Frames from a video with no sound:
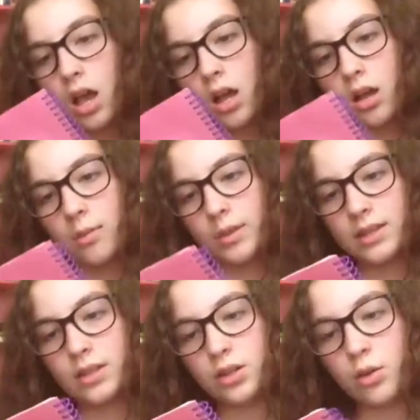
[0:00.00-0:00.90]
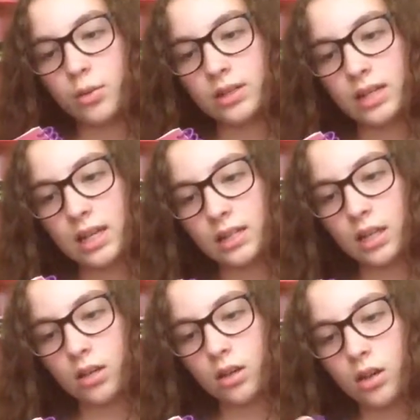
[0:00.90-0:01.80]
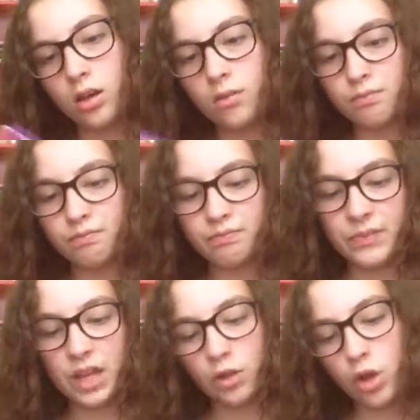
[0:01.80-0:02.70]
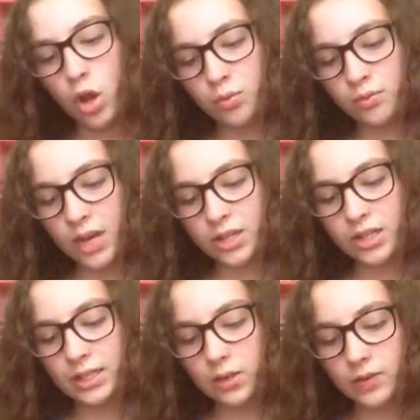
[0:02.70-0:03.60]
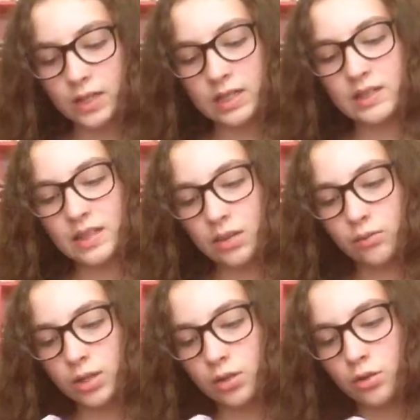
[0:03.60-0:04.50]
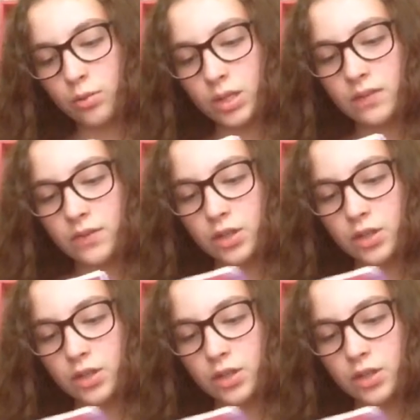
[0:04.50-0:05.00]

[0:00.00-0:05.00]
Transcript: Um, this you know ones have like um, hello hashtag selfie, stay real, believe in